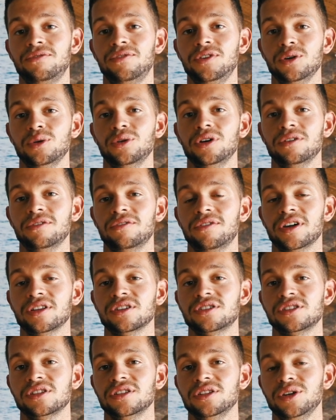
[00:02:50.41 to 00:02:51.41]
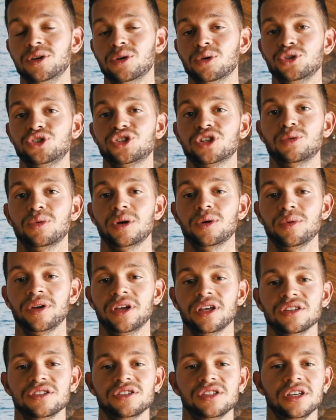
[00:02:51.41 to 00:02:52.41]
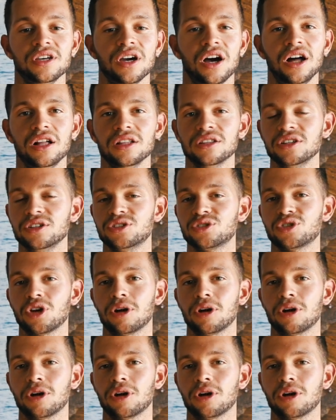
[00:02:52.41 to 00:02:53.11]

few events in the ocean where we can see all these